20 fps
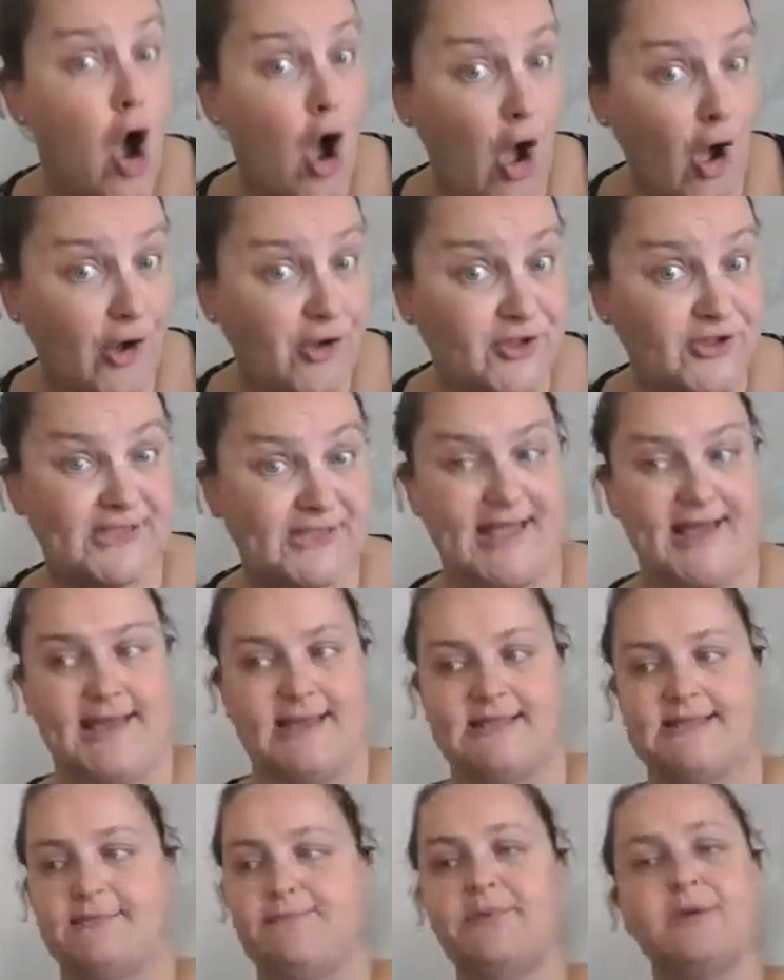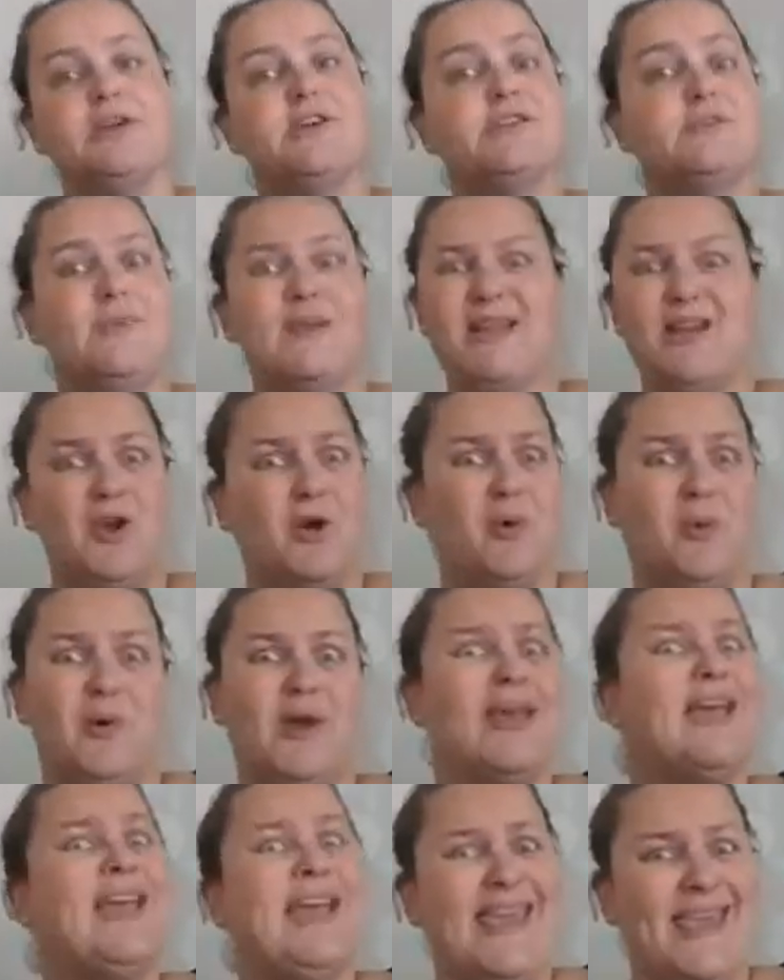outside, because we know
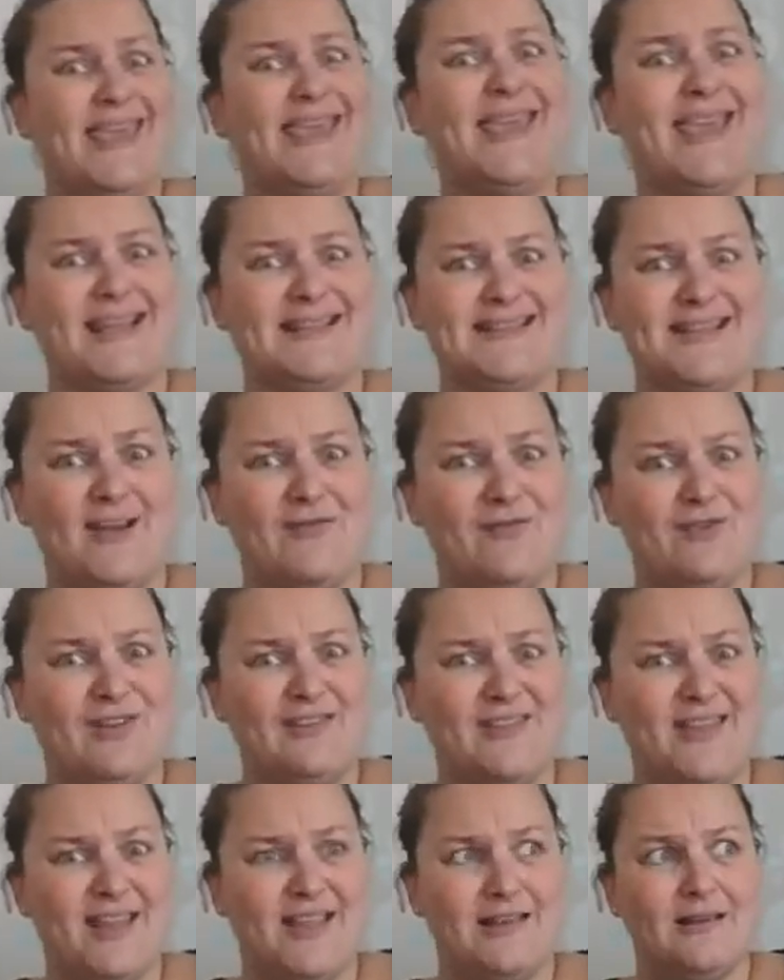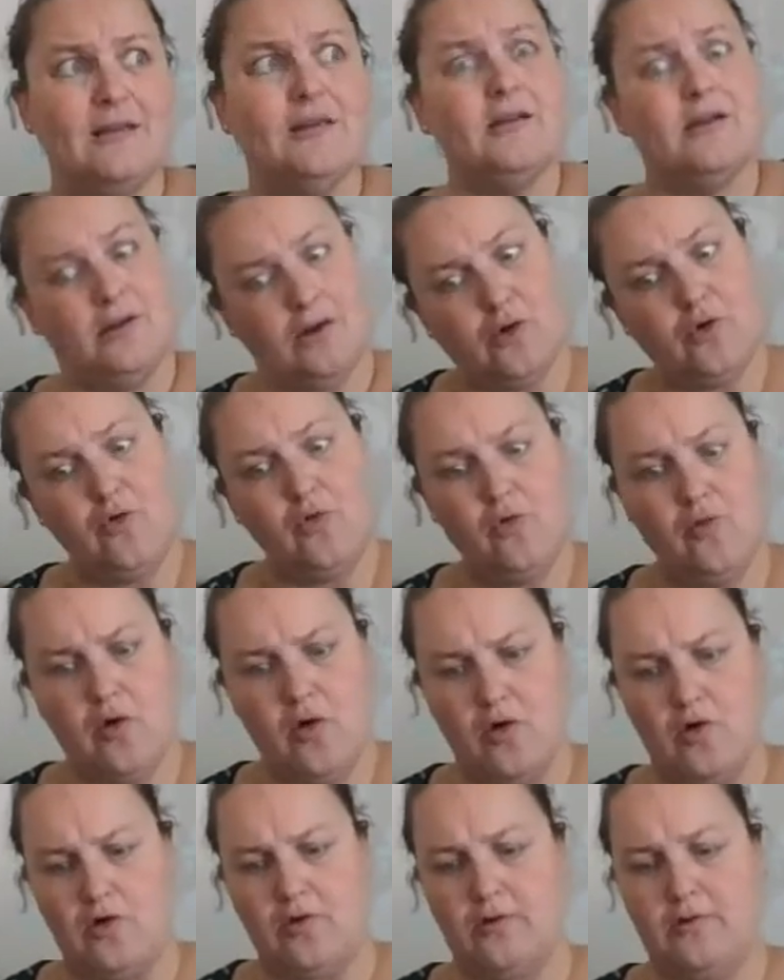he gets everything
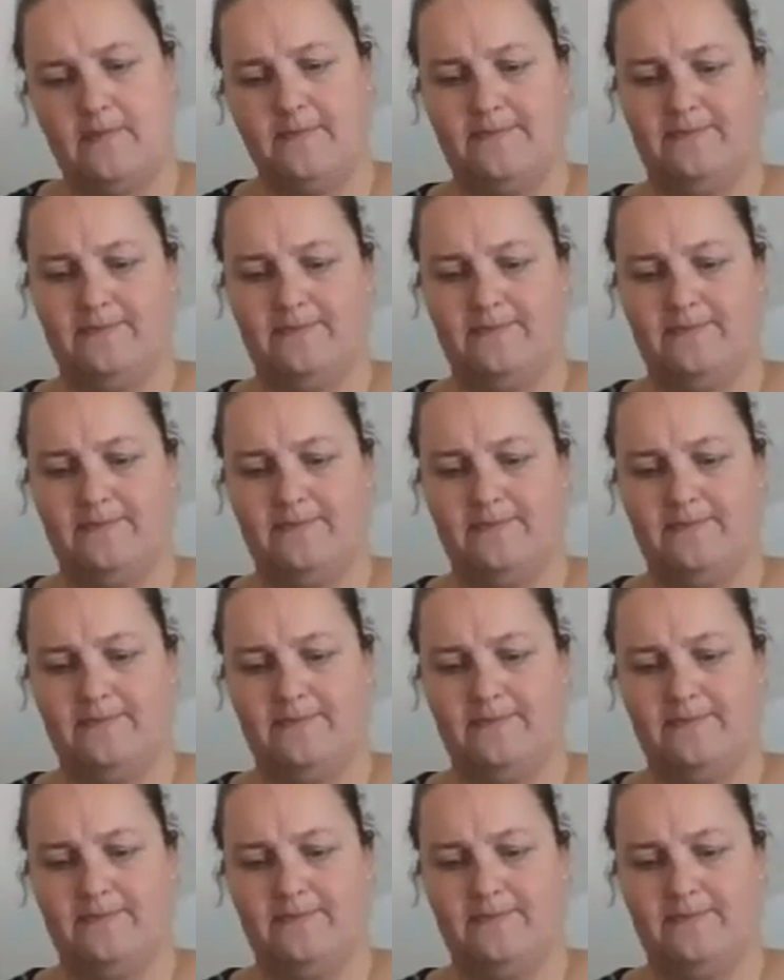wrong.